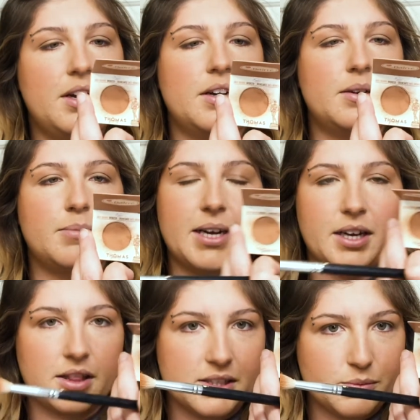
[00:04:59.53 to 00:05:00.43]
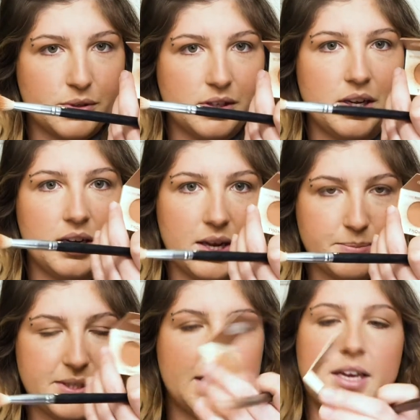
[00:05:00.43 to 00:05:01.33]
I got this one in
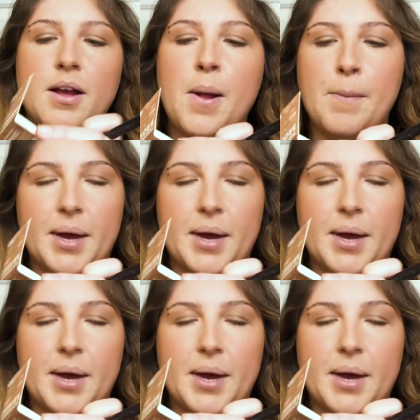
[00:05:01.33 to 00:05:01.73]
Ipsy,